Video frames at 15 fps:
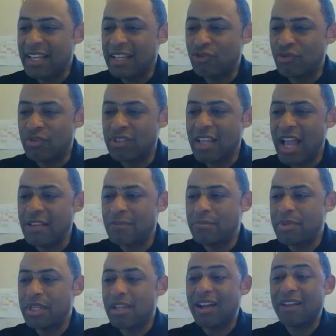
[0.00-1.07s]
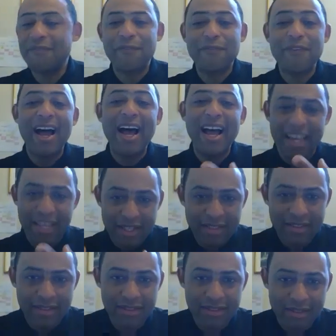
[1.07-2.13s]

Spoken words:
and should not be confined